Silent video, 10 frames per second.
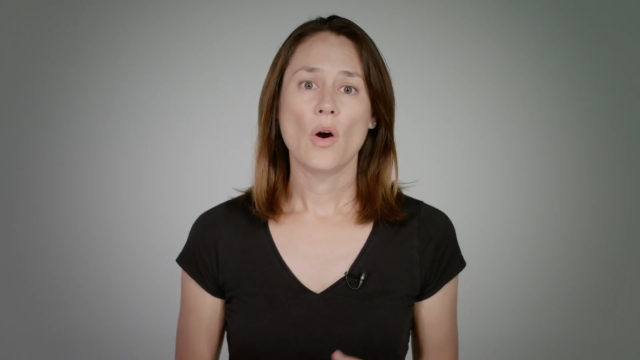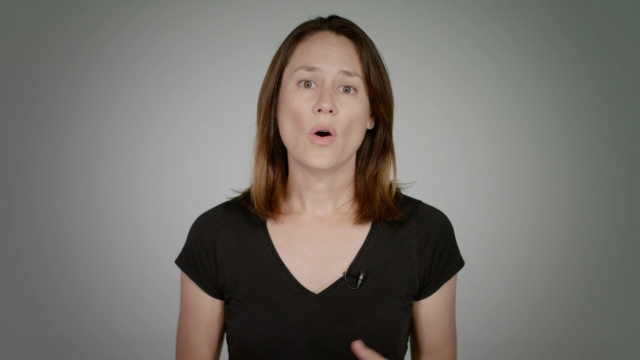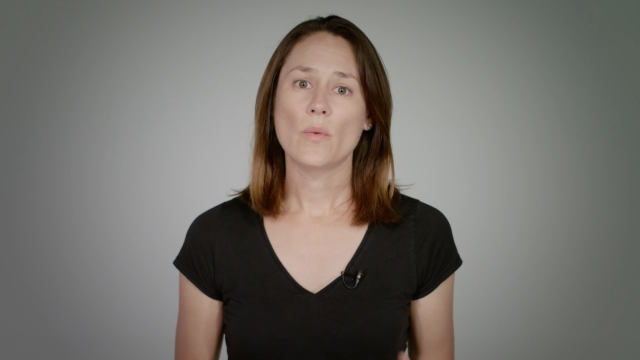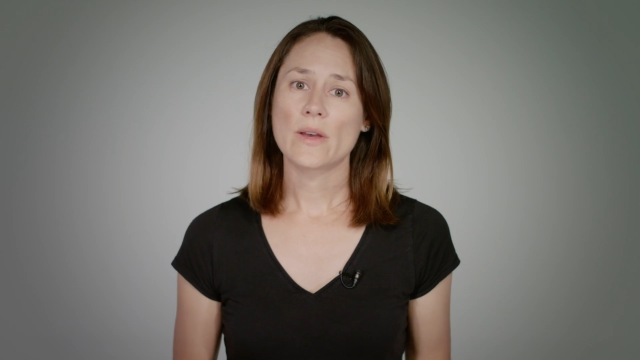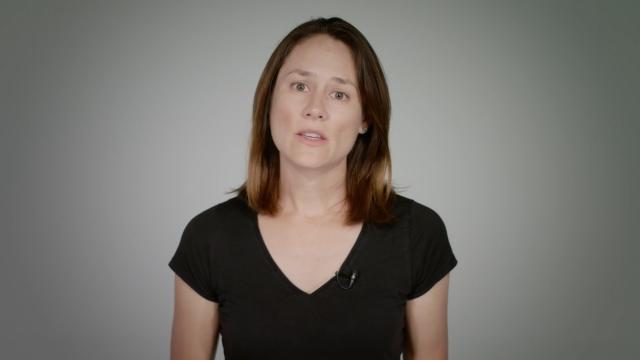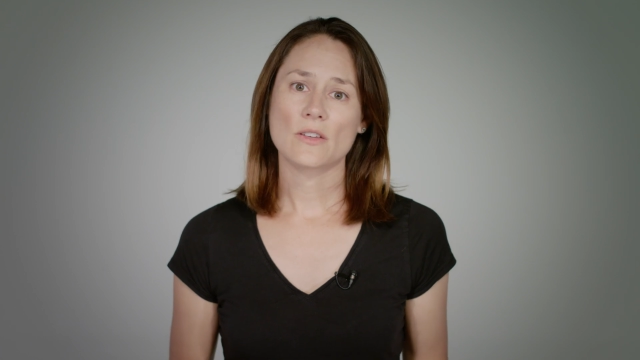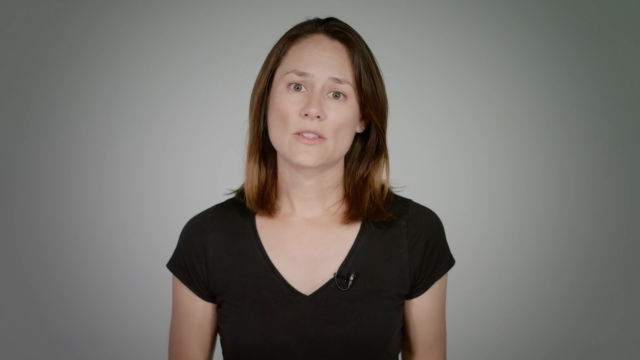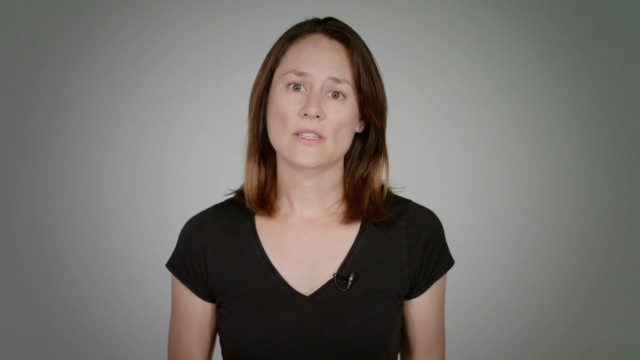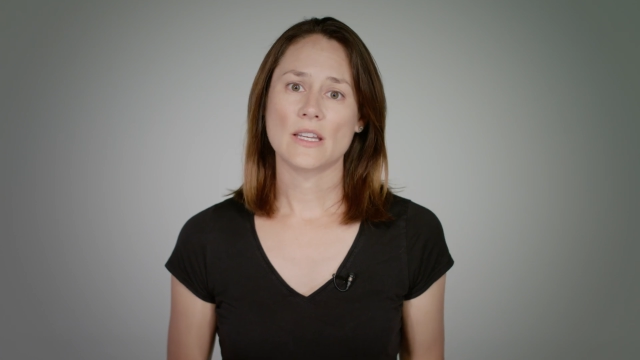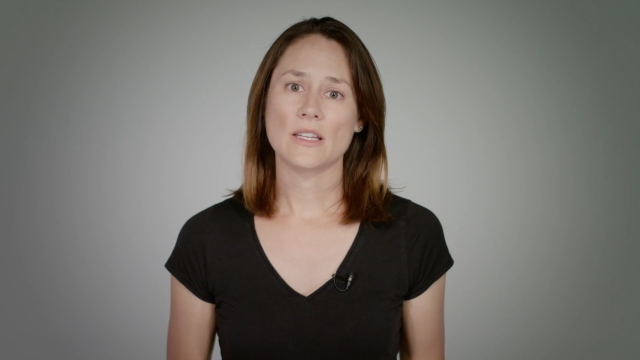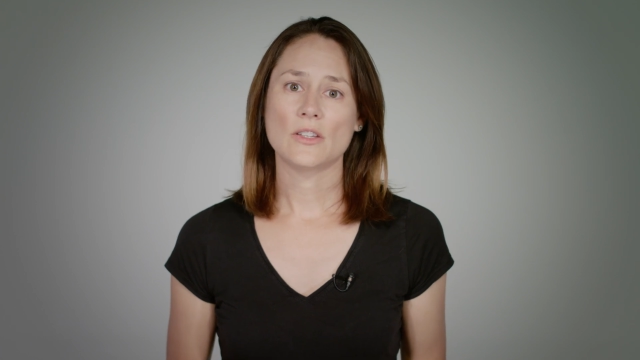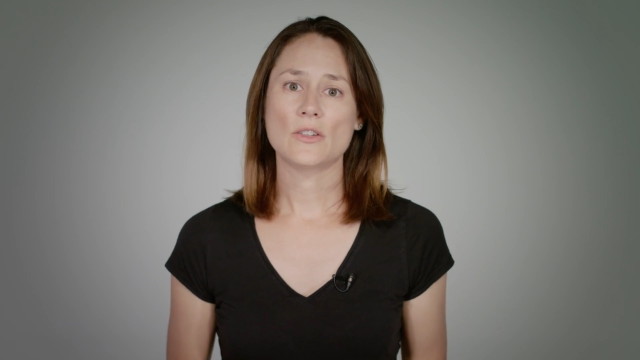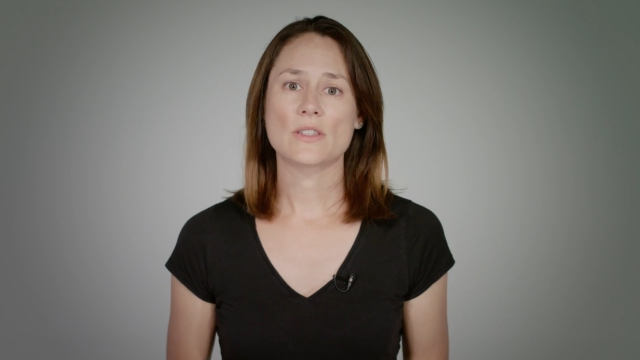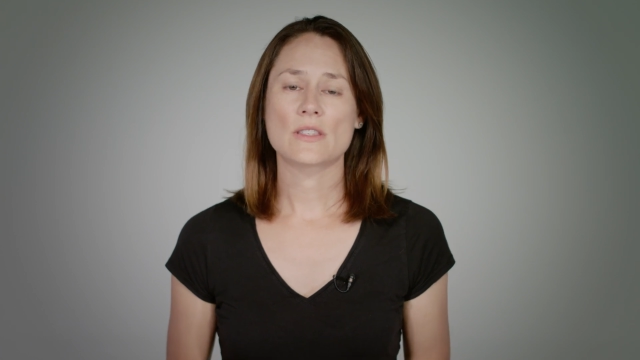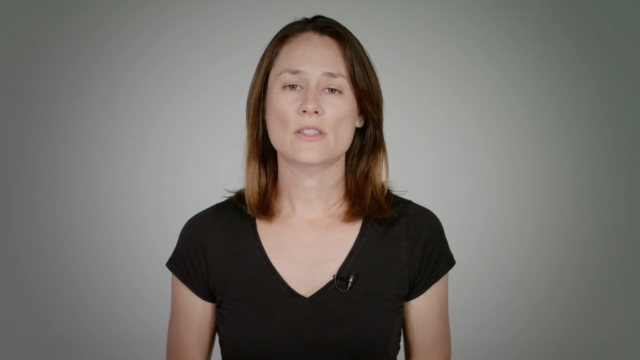or whether your seat
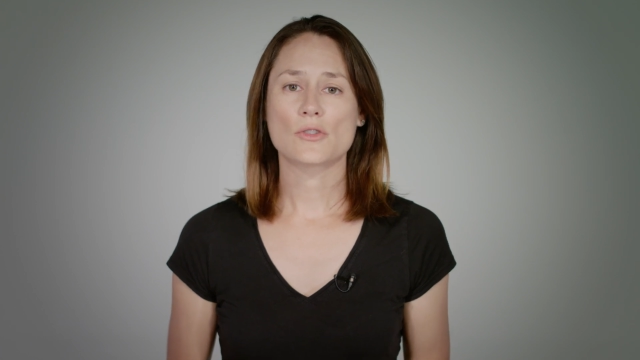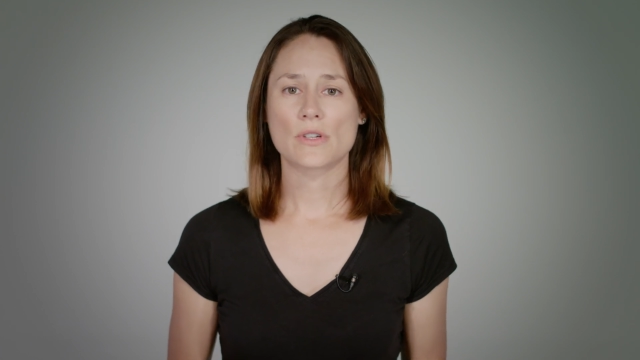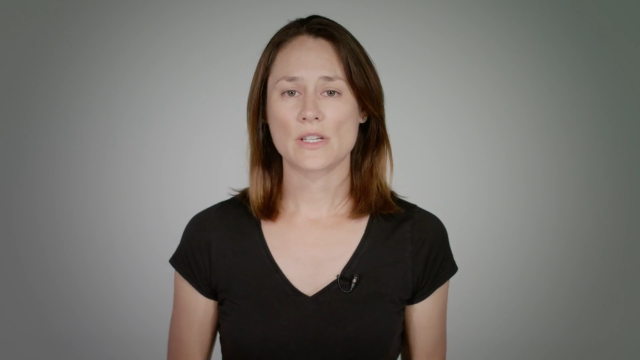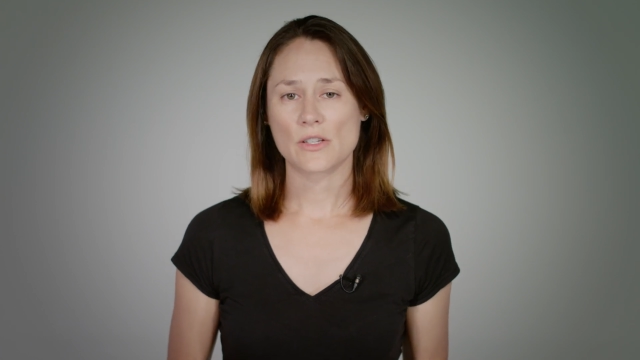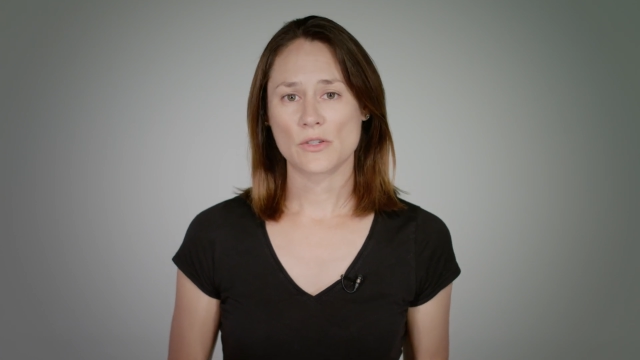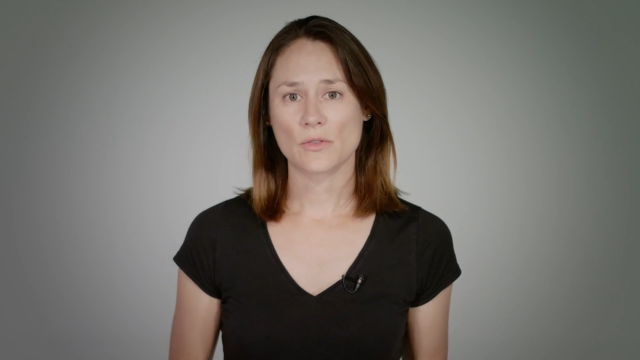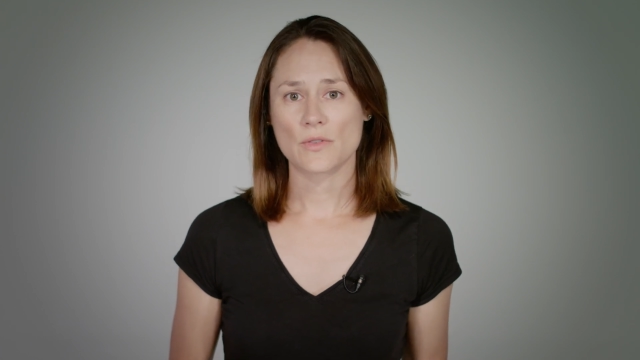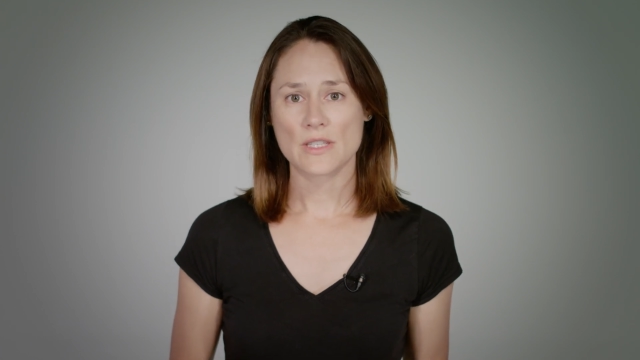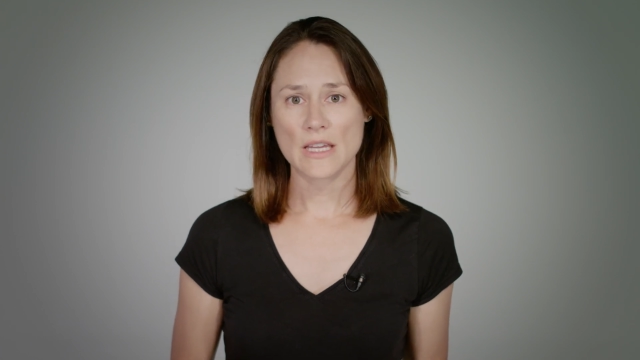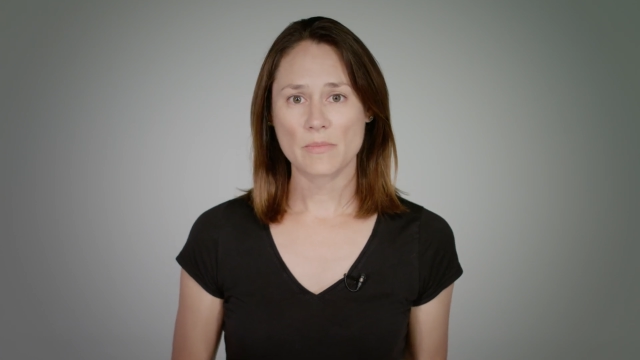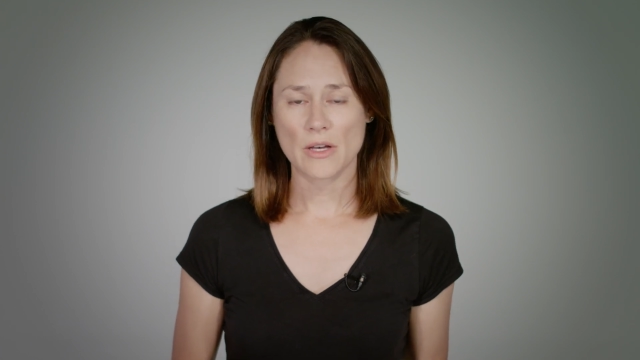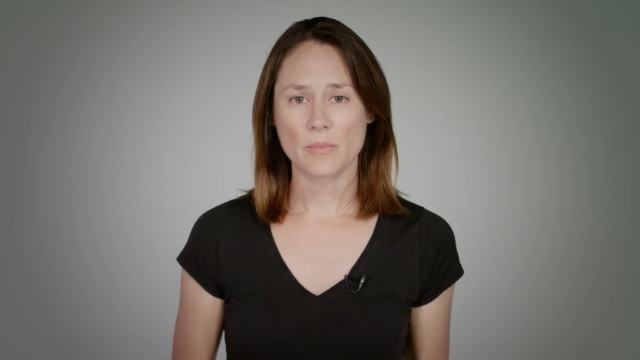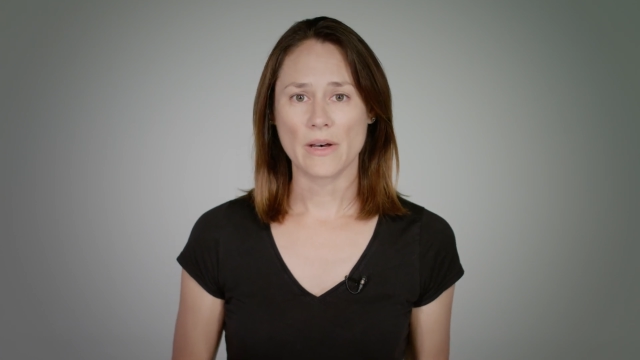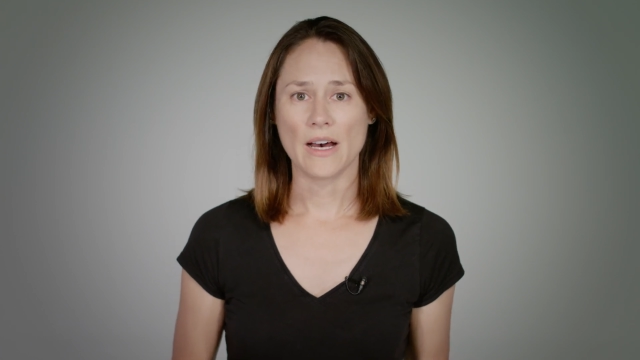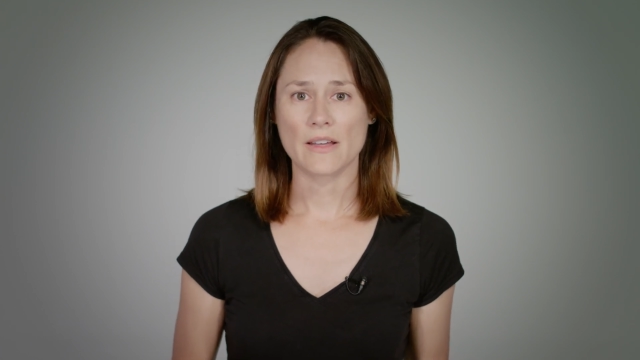uses the traditional
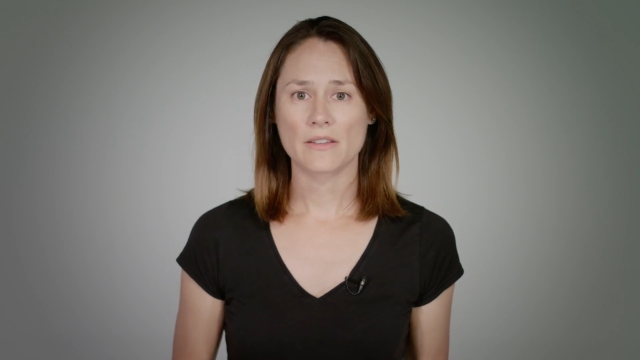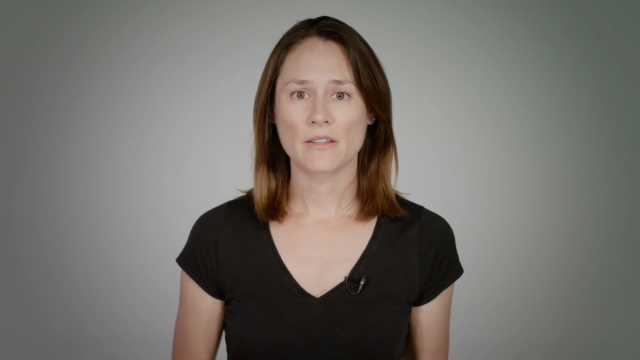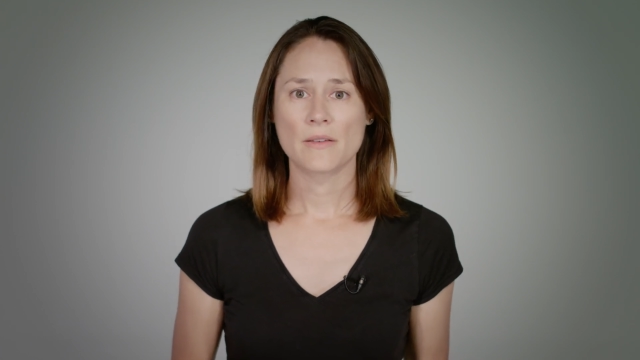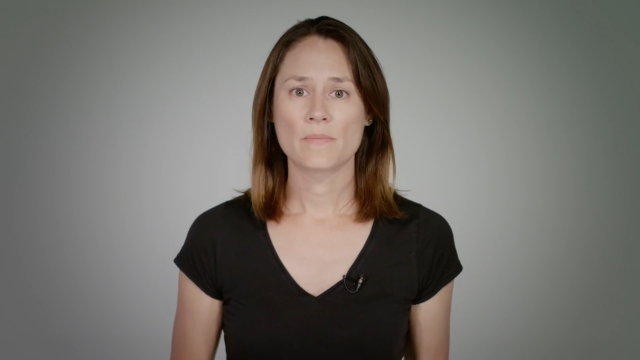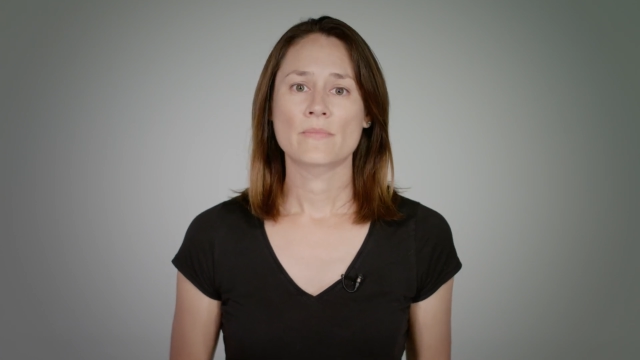seatbelt path,